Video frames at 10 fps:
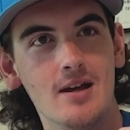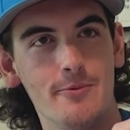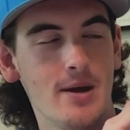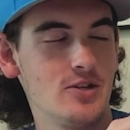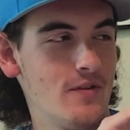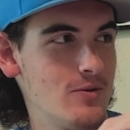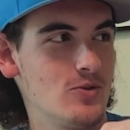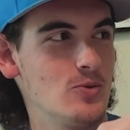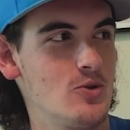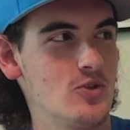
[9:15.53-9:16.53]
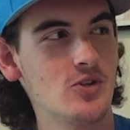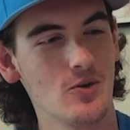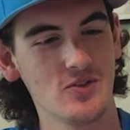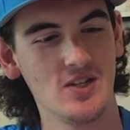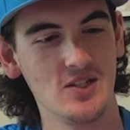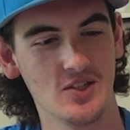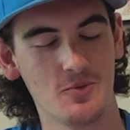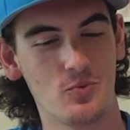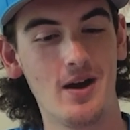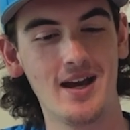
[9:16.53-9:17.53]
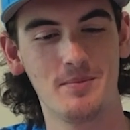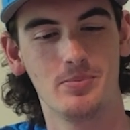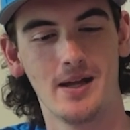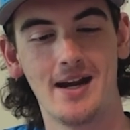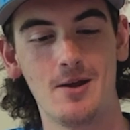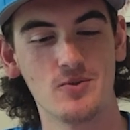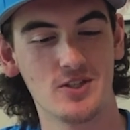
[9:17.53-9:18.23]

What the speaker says: imagine if I would have told you at the start of the season that Ryan Blaney was